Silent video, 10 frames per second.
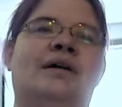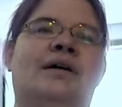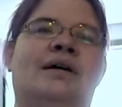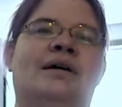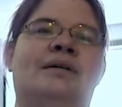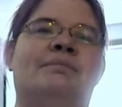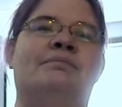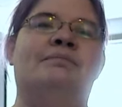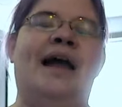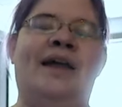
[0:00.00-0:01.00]

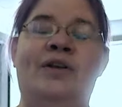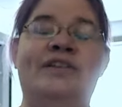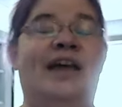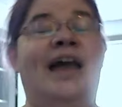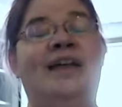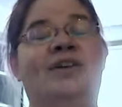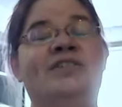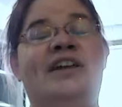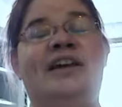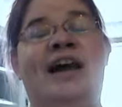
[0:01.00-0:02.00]
Um, I can only tell. I can only
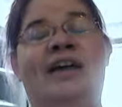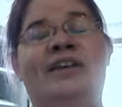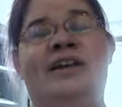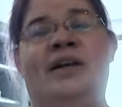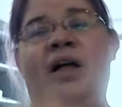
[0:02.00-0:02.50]
tell you how the